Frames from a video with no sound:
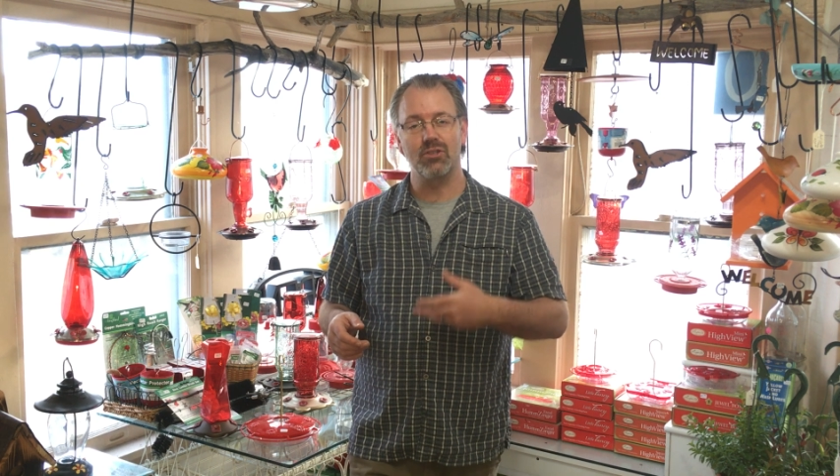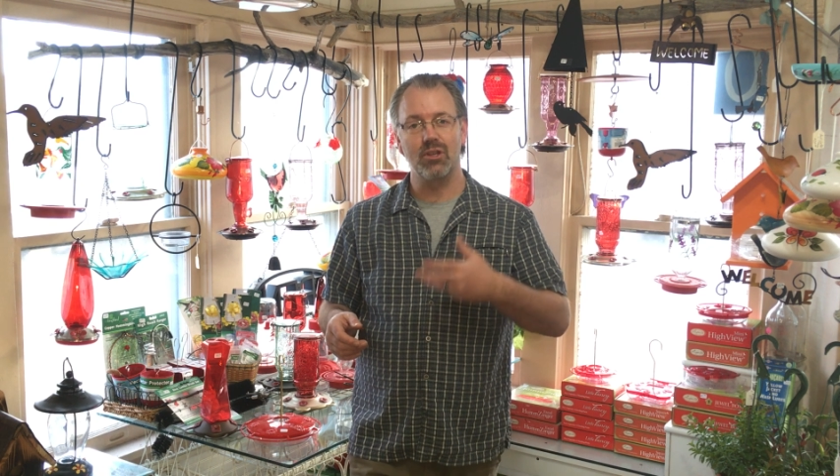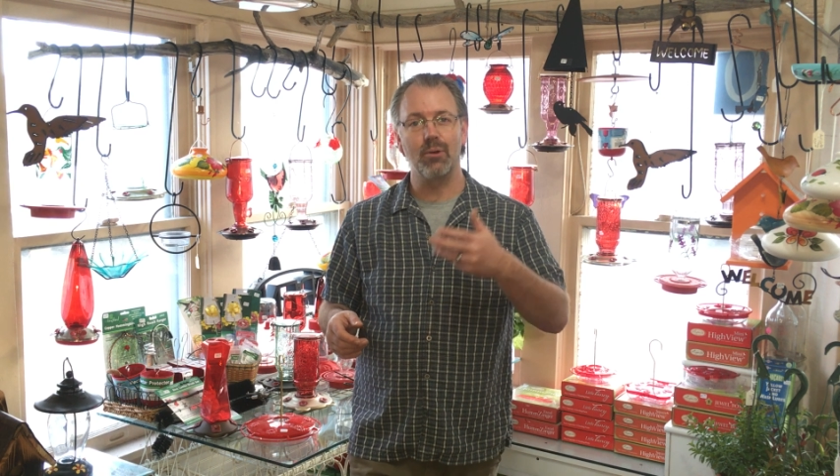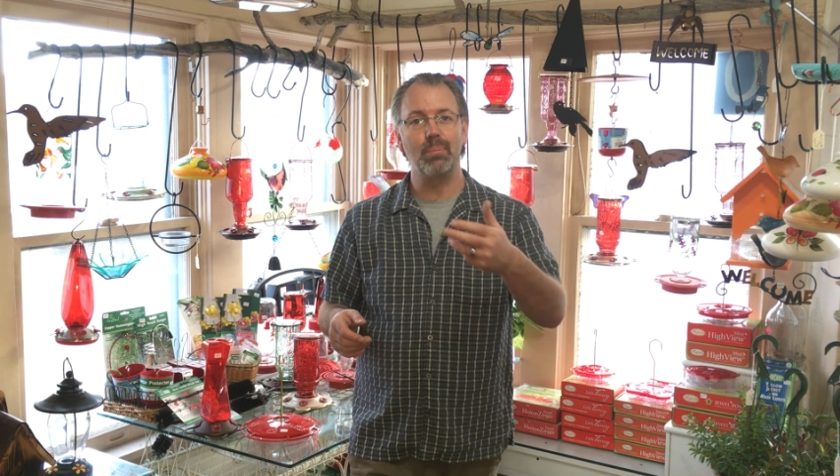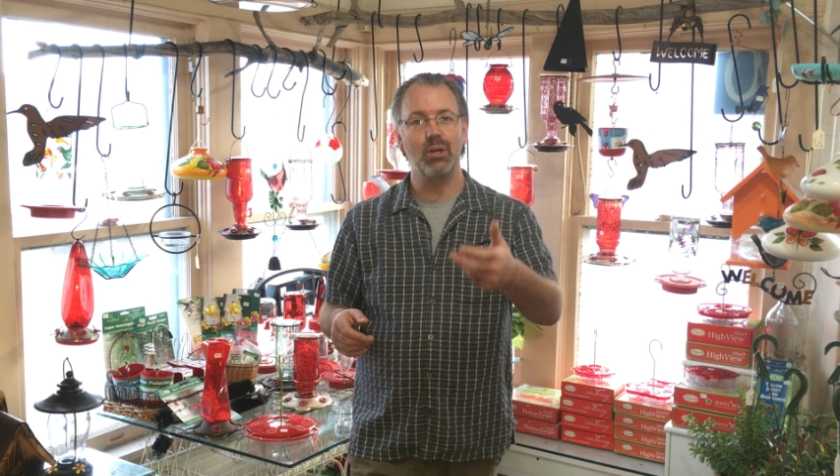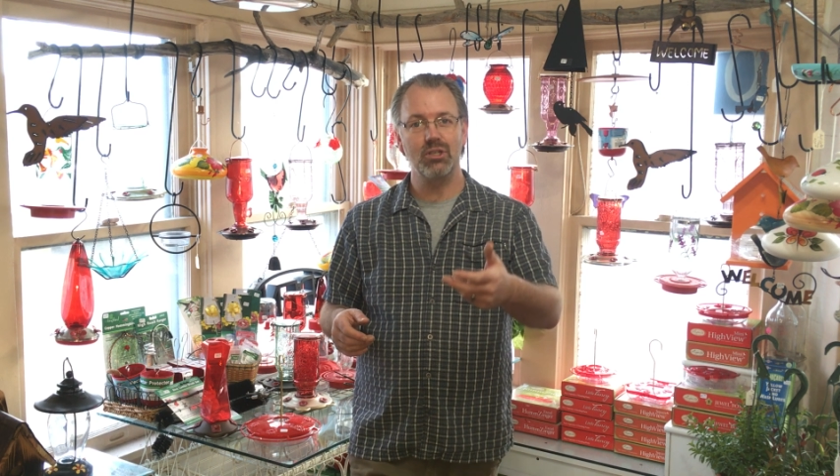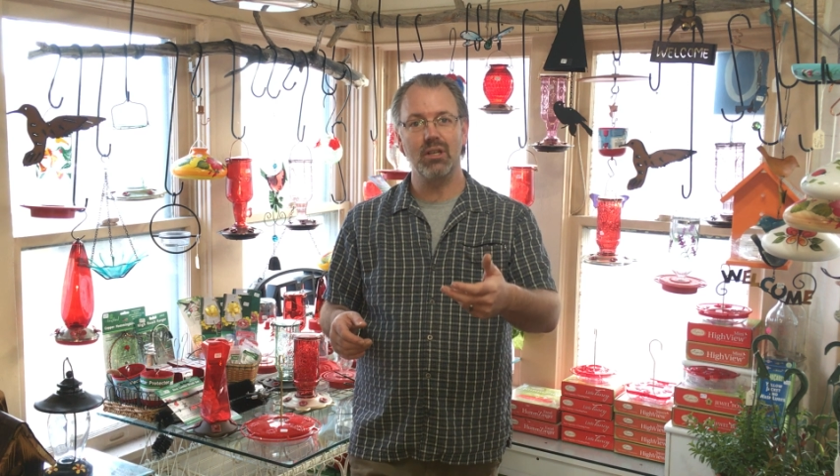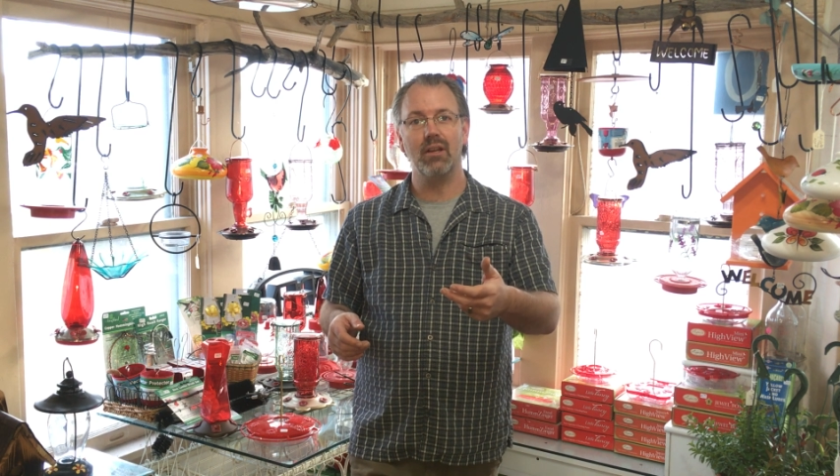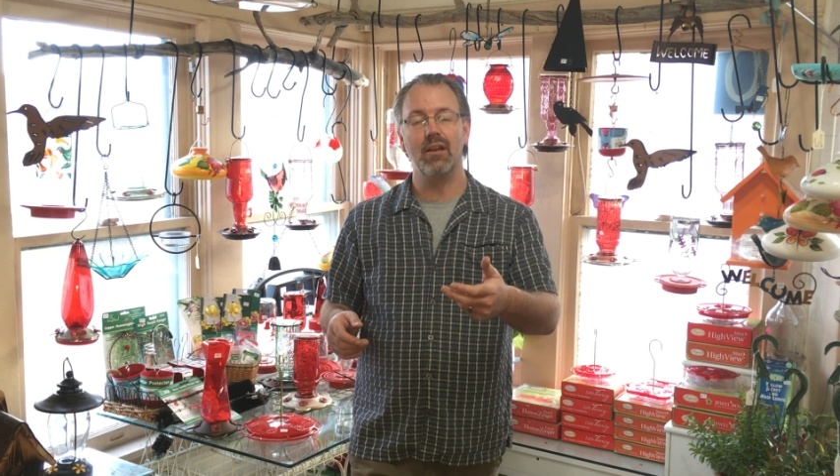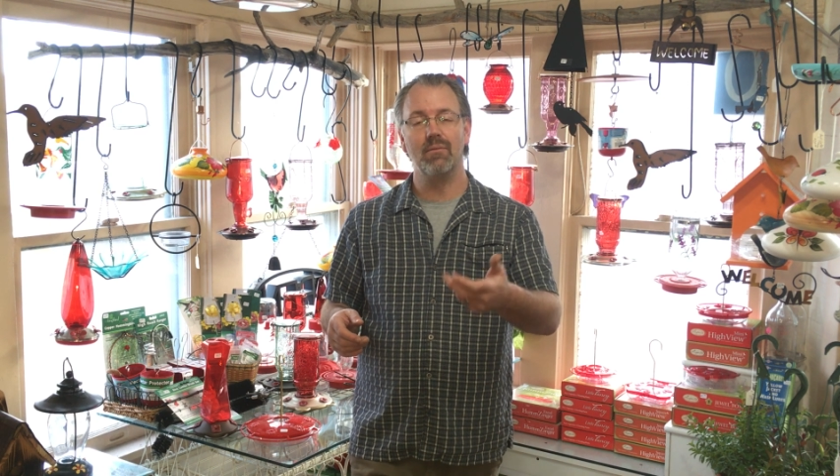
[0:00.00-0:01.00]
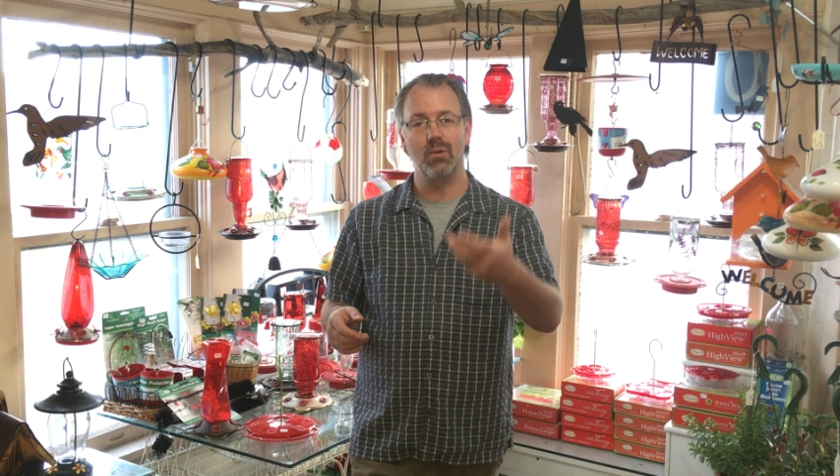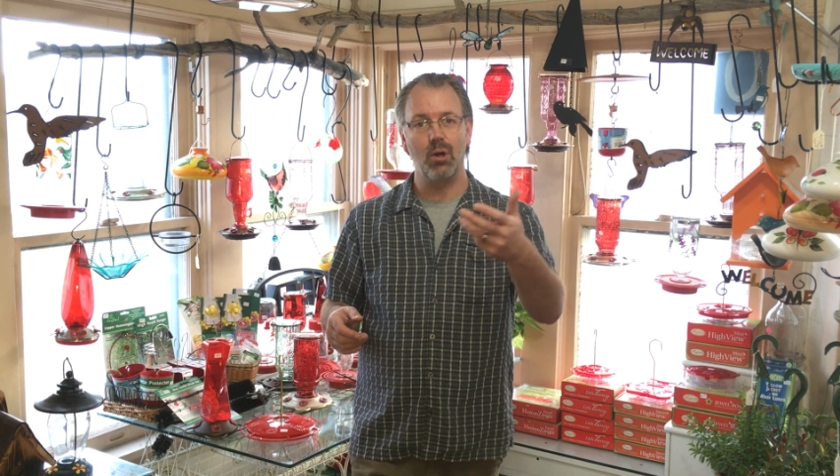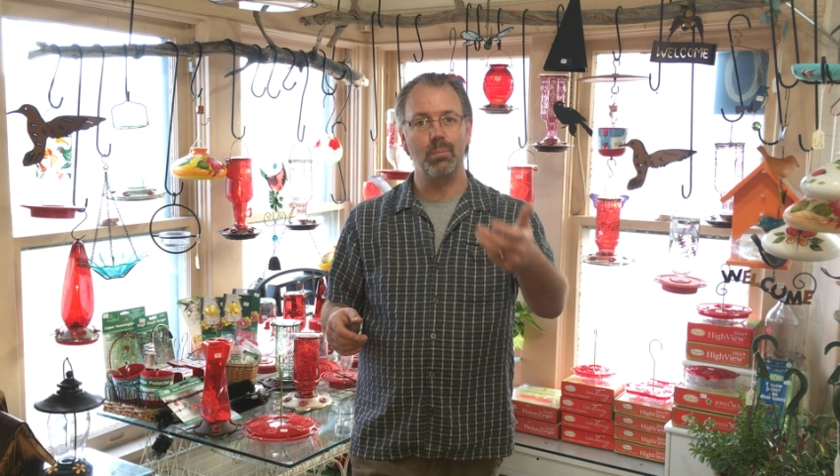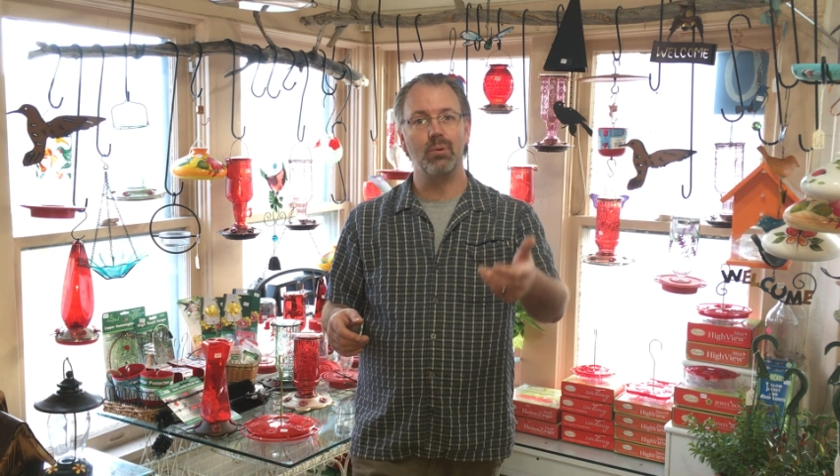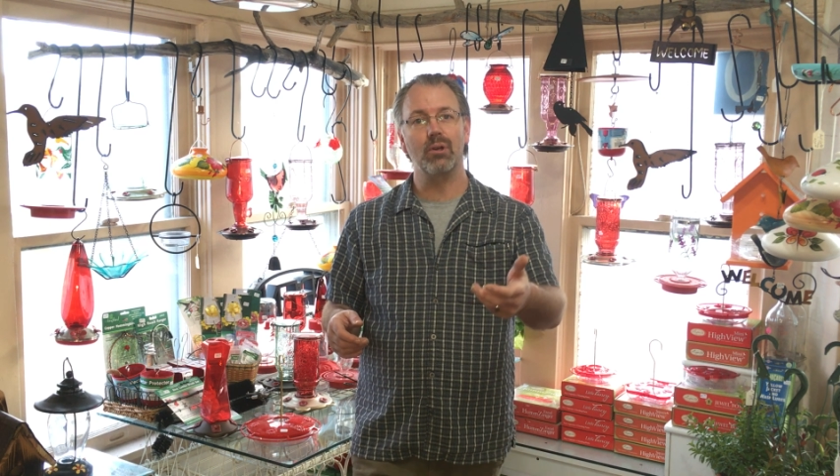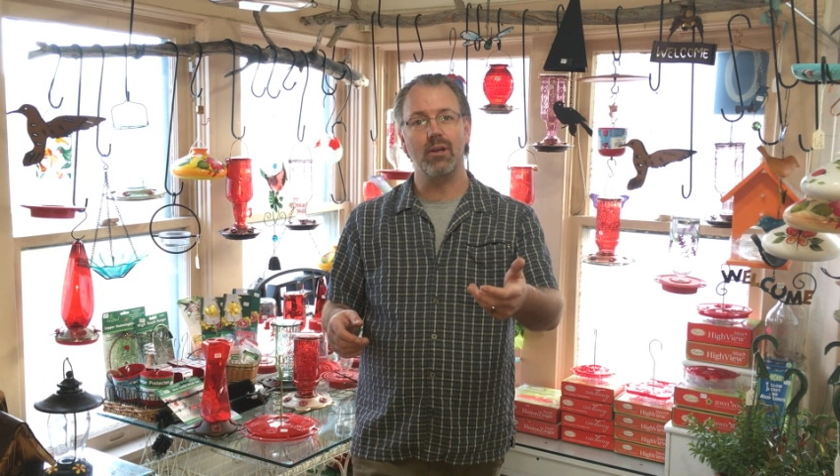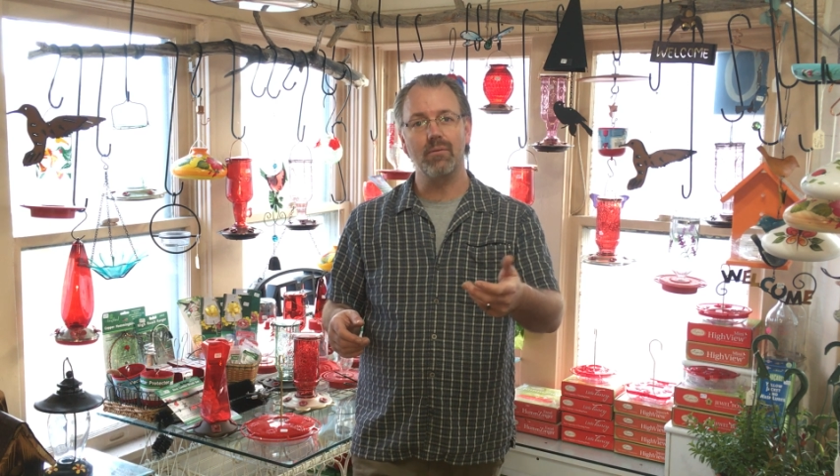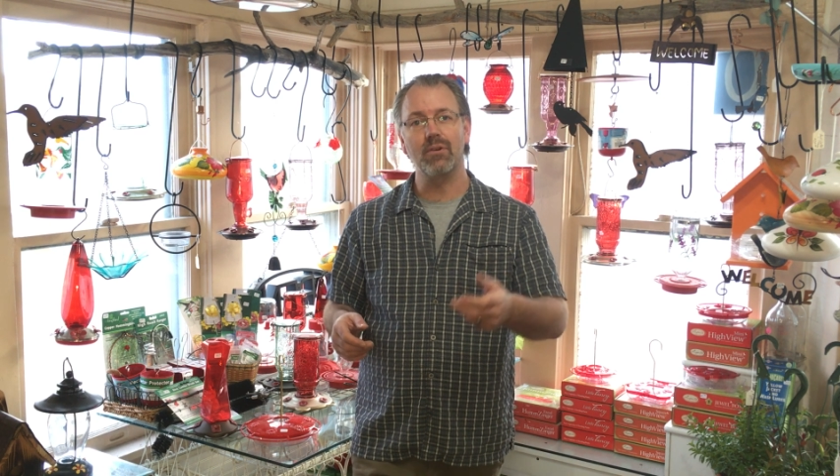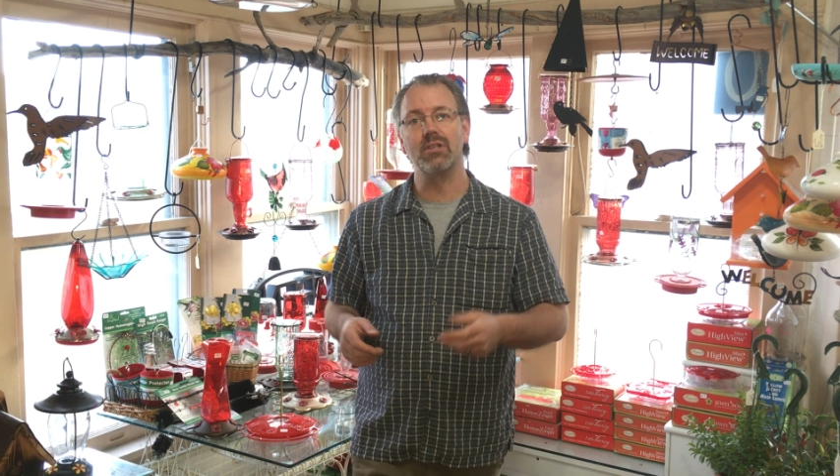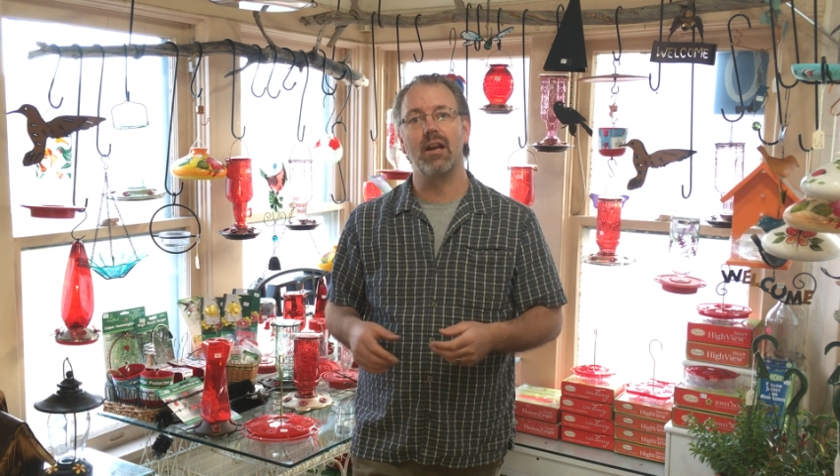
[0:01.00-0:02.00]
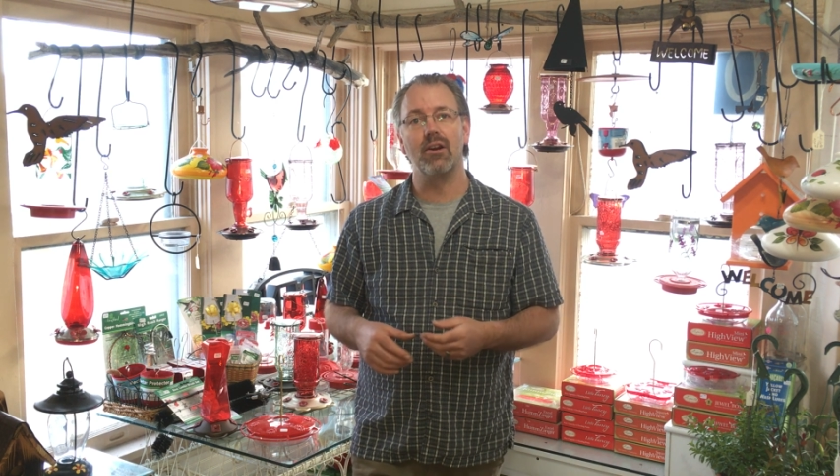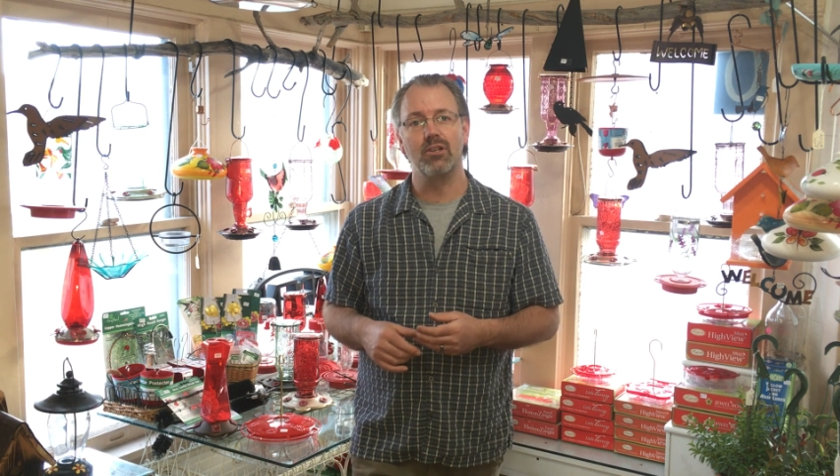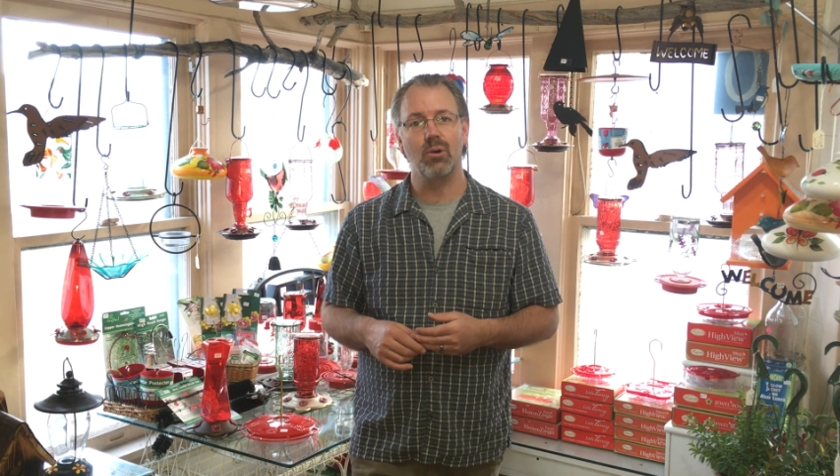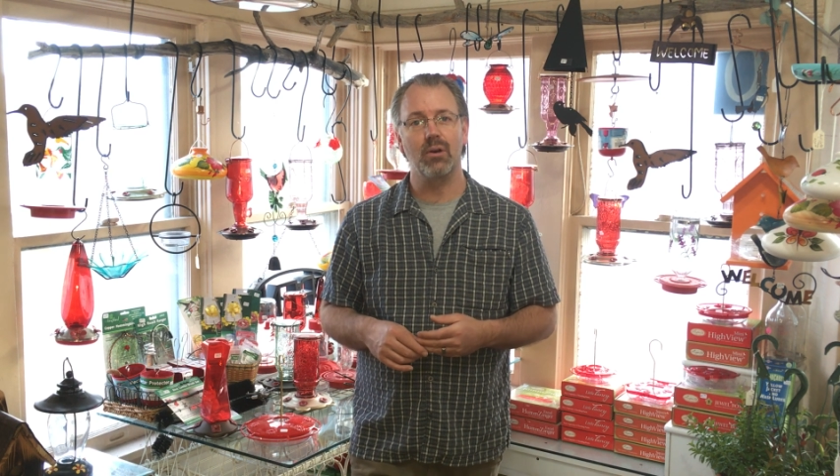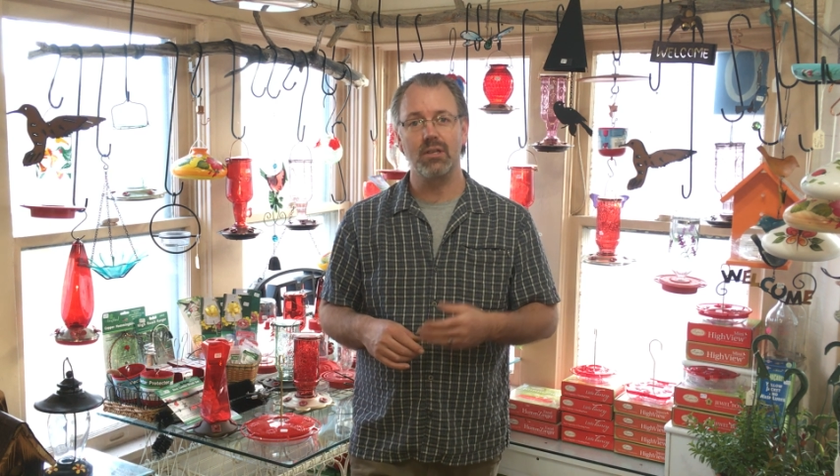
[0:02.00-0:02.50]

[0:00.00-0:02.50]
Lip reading: They're pushing the envelope, looking for territory.